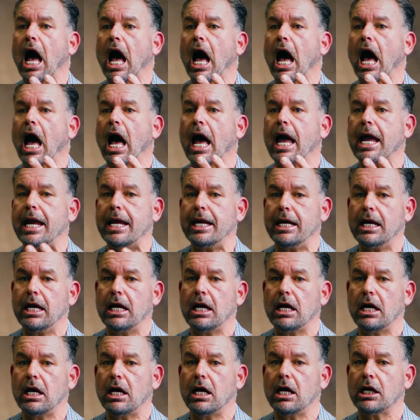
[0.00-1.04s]
I
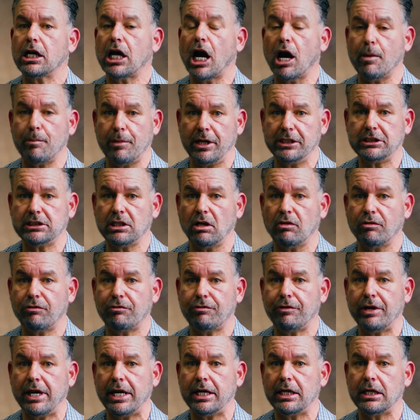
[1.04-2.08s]
got myself
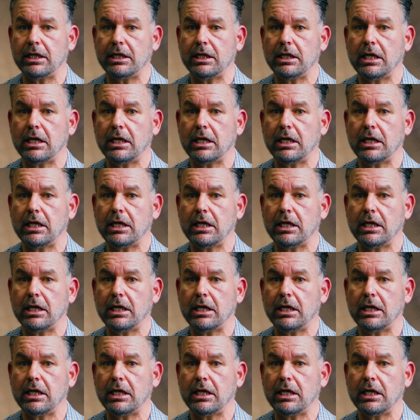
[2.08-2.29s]
fit,